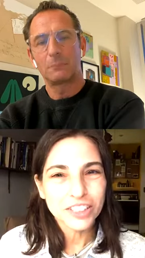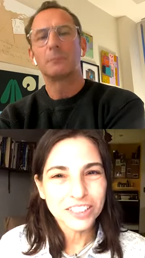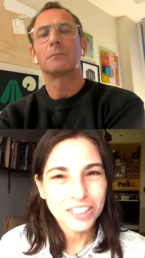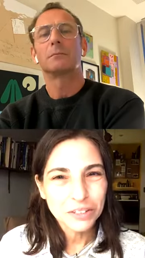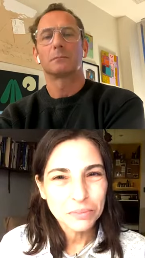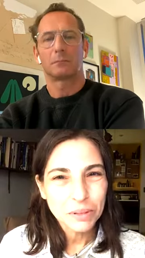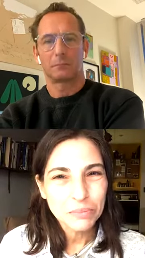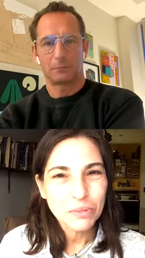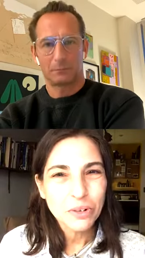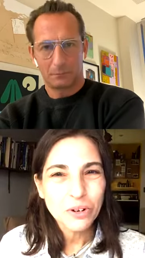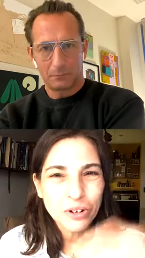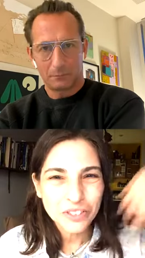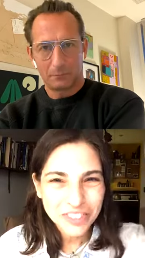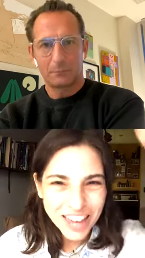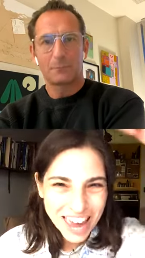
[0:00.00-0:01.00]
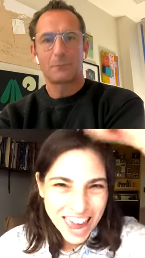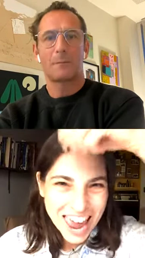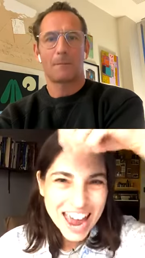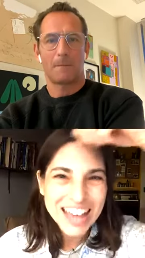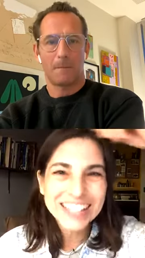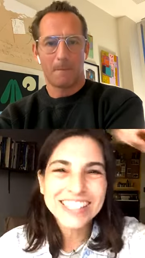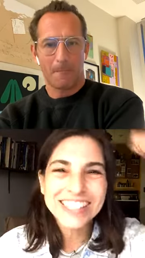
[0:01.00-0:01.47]
Speaker 1: a little bit more and the
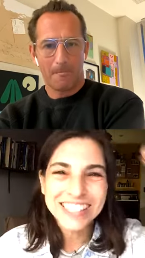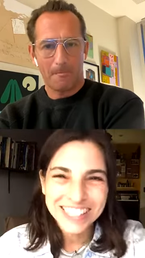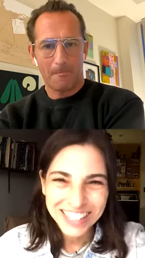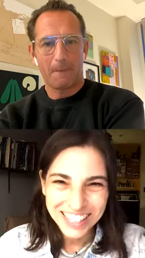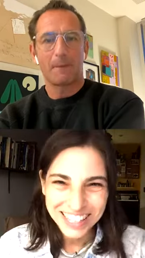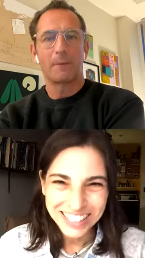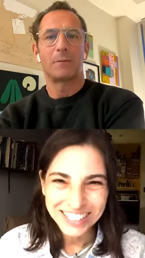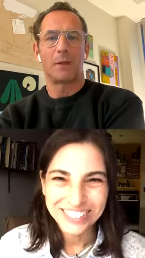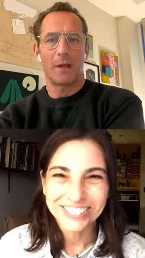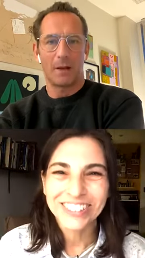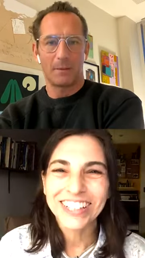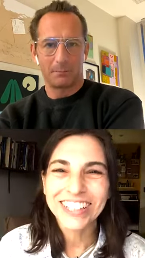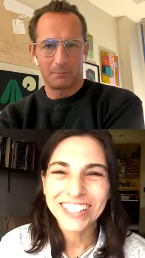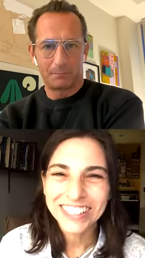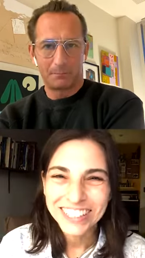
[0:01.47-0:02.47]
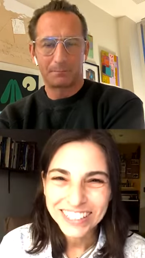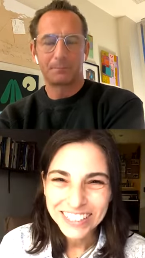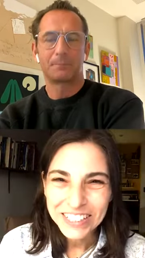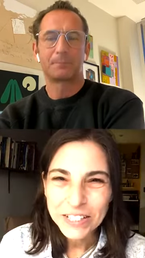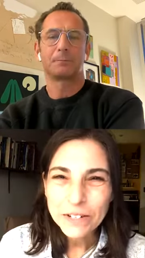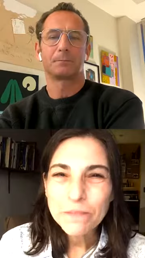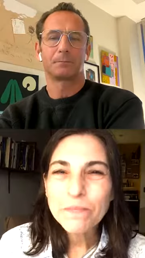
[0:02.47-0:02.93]
hats and things, right?
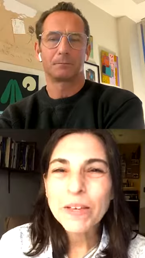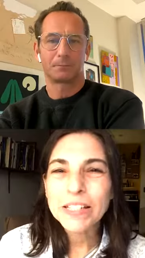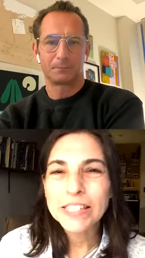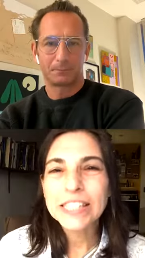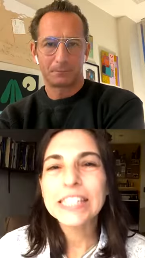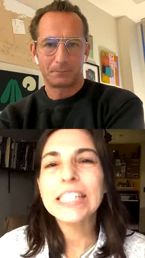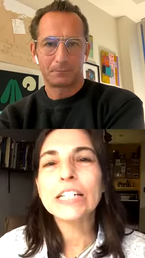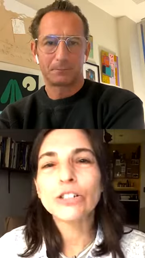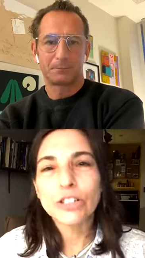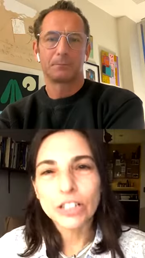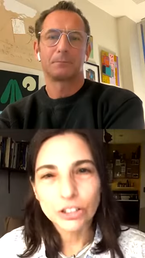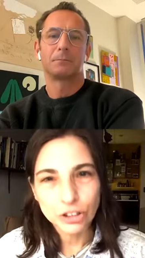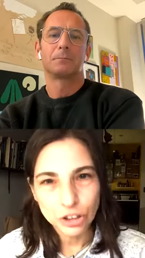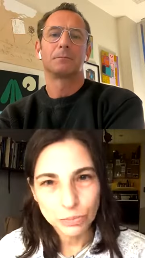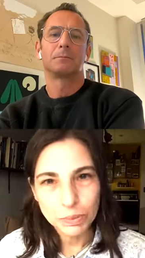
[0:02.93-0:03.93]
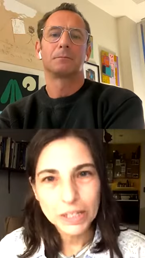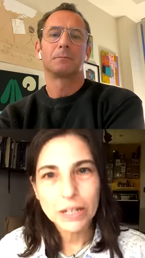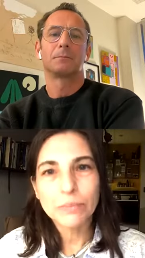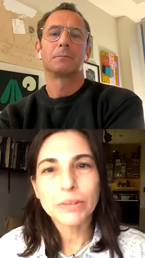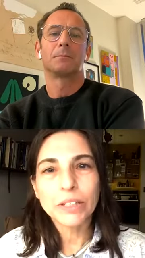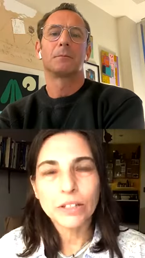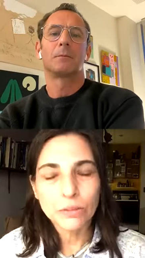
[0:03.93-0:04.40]
And sneaker culture
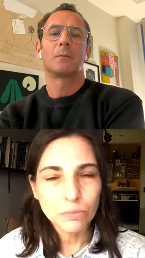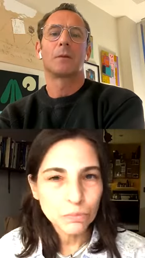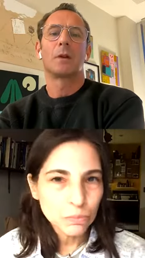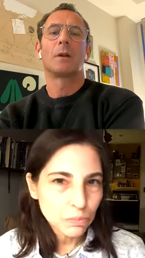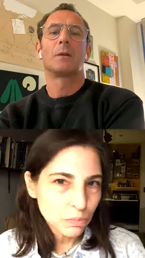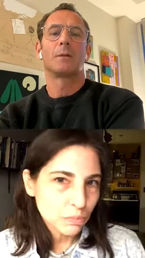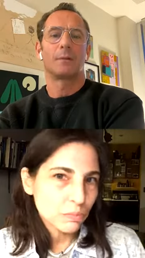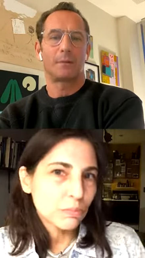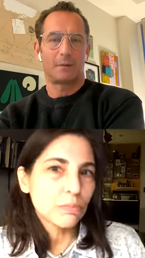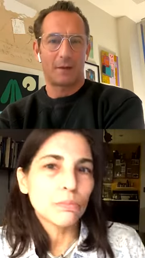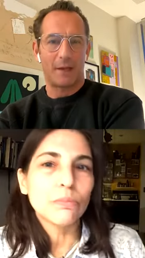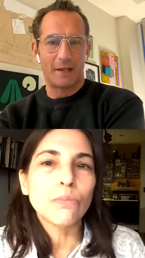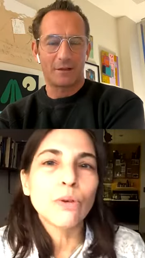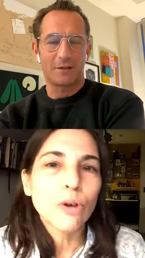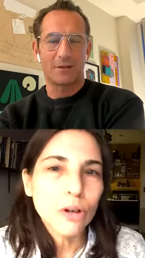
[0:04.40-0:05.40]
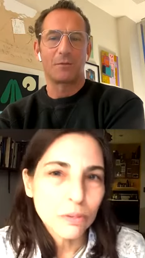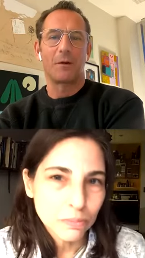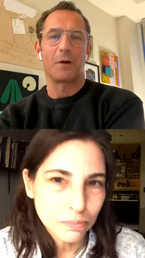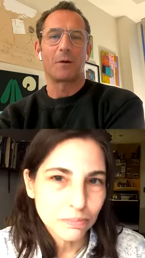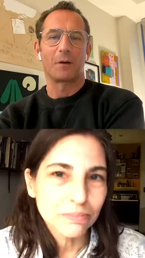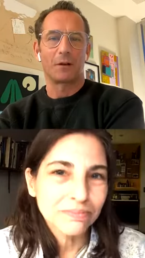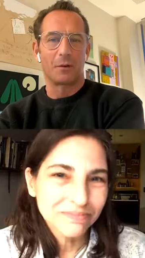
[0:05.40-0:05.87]
becomes even that's more... a
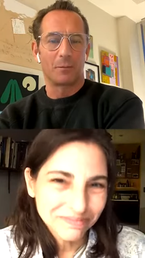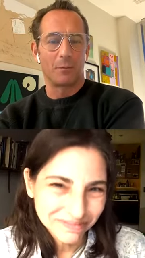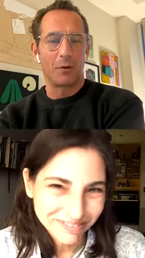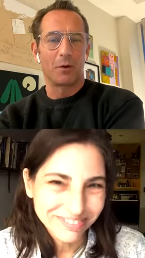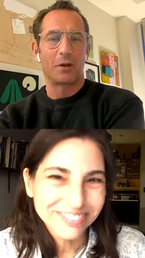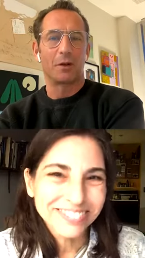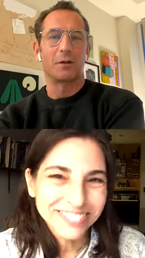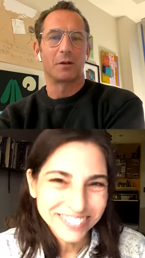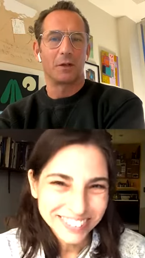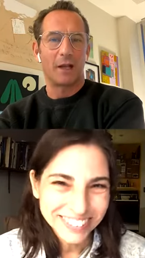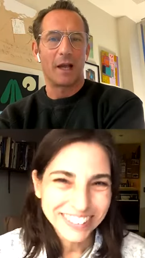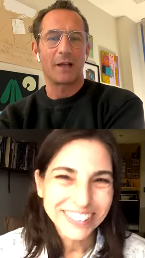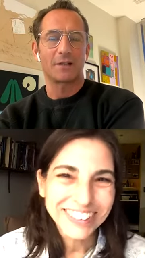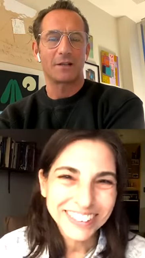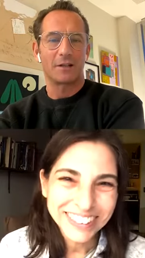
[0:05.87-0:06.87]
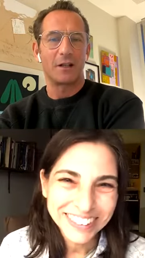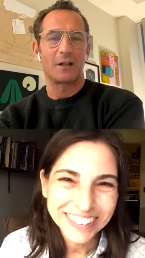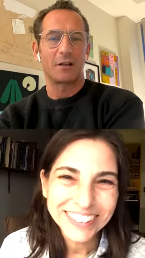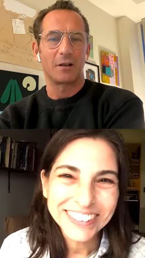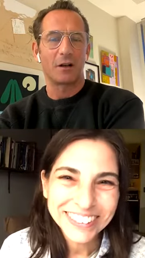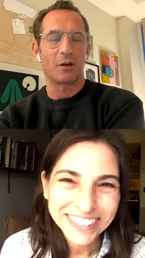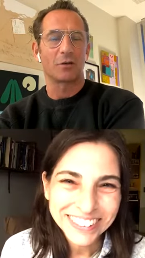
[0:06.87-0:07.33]
Speaker 2: very good point. Yeah,
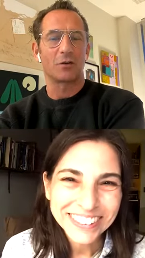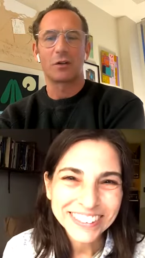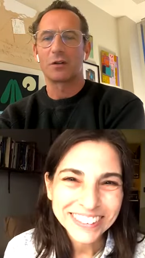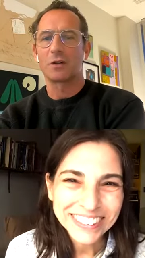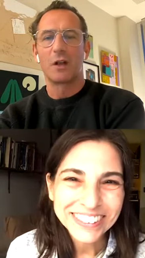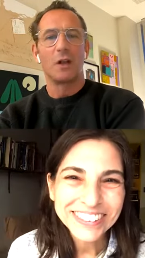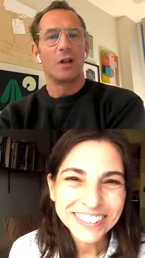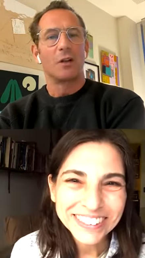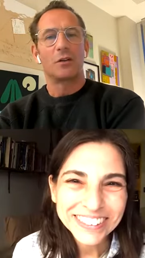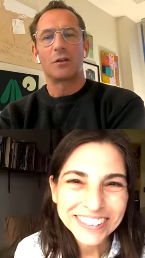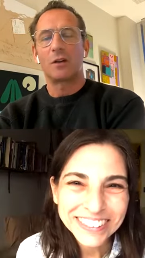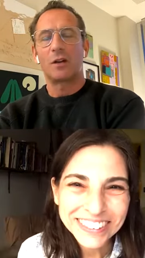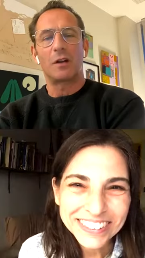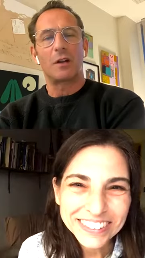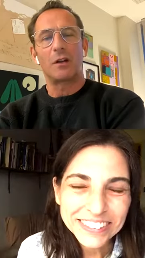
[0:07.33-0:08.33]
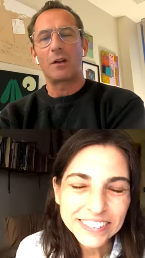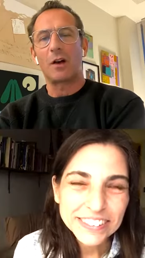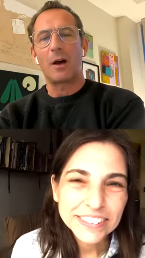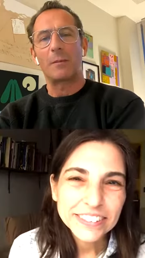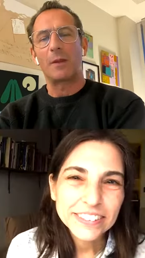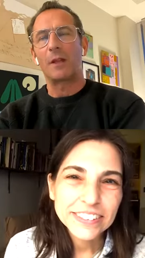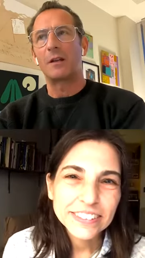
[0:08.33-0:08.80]
sneaker culture. Because,
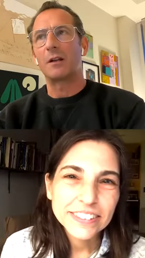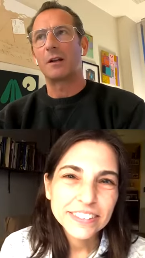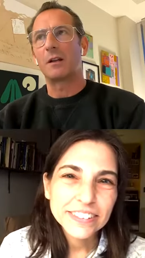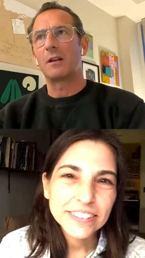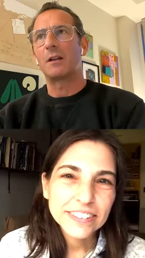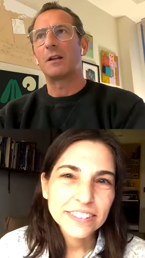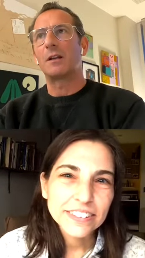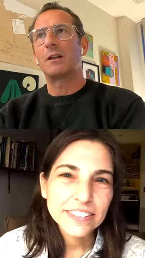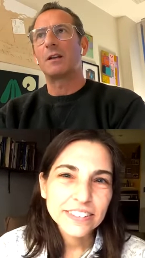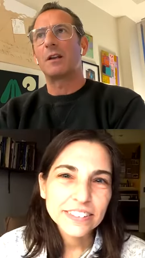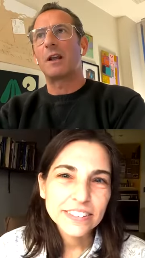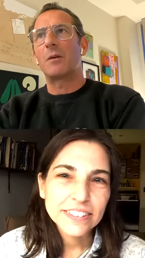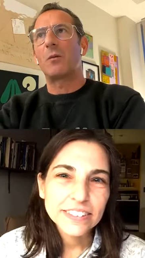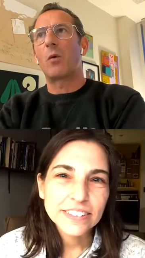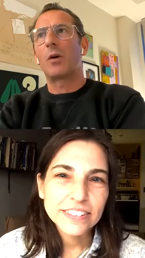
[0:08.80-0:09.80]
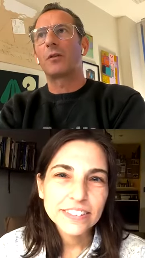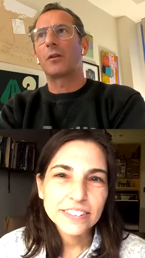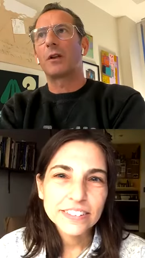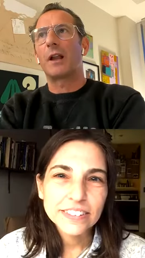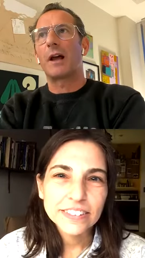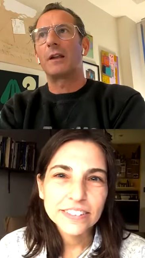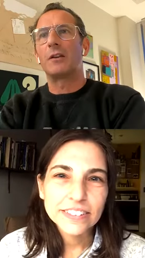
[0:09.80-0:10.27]
I mean, it
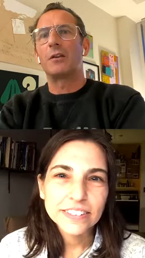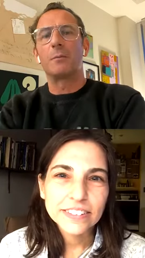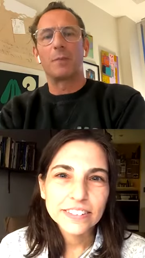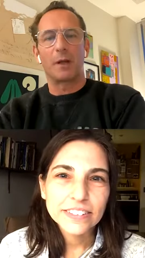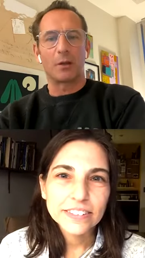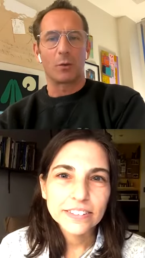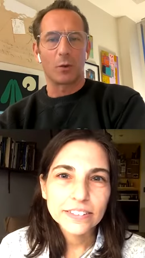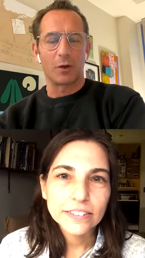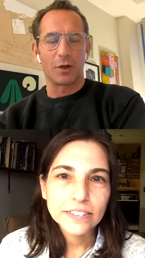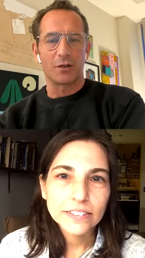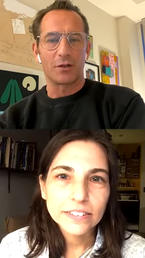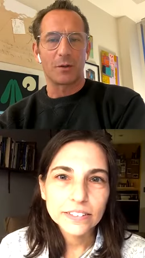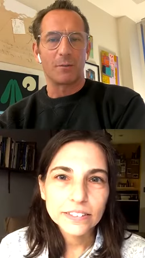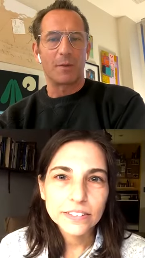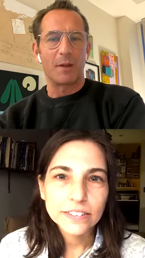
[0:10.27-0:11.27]
wasn't like ubiquitous that